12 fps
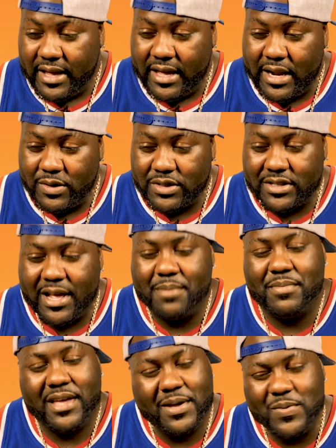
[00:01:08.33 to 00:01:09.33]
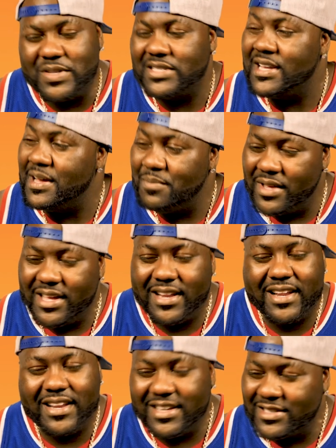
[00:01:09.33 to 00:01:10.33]
And I was just like, man, what's up,
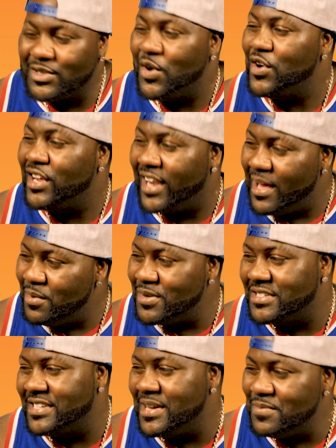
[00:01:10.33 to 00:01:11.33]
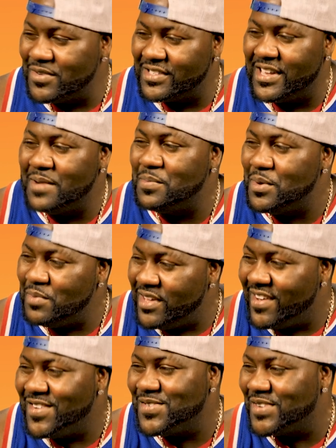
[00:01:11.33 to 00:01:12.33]
man? Starting a label or something? What's up? Put
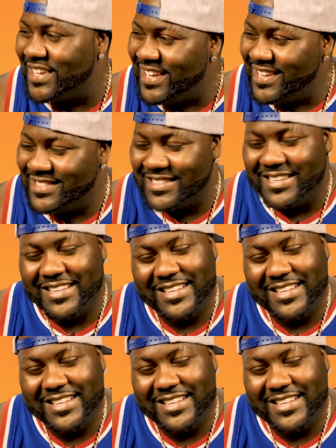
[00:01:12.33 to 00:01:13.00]
me on, cuz.